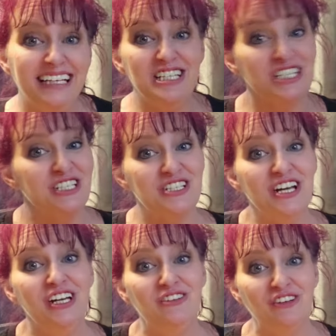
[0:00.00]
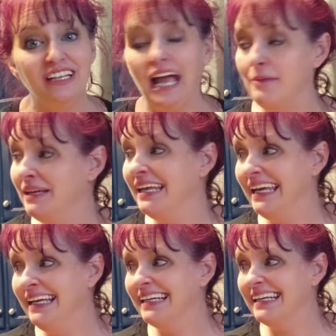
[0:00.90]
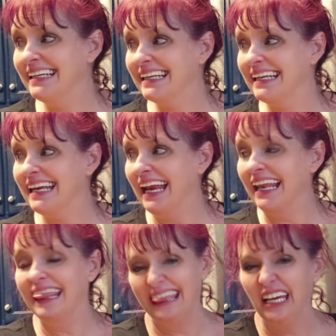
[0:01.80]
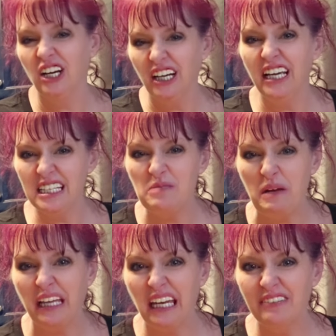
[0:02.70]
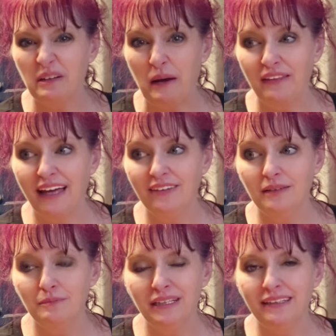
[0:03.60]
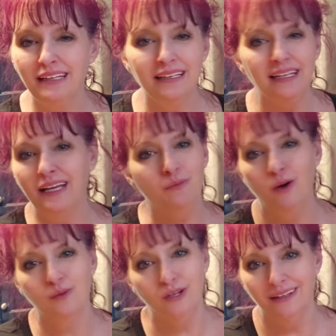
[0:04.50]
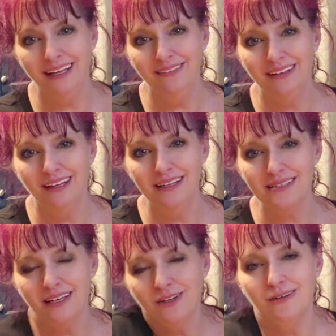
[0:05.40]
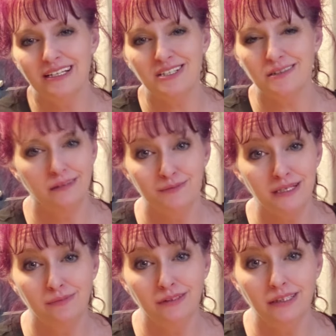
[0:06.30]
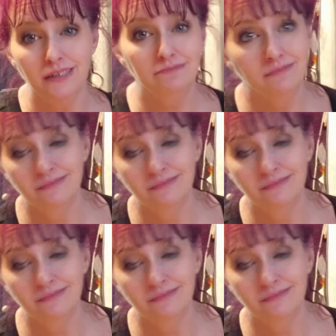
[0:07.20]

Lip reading: It just really, it, in theory, it's big enough for both of them, but they won't cook evenly, so I just cook them separately.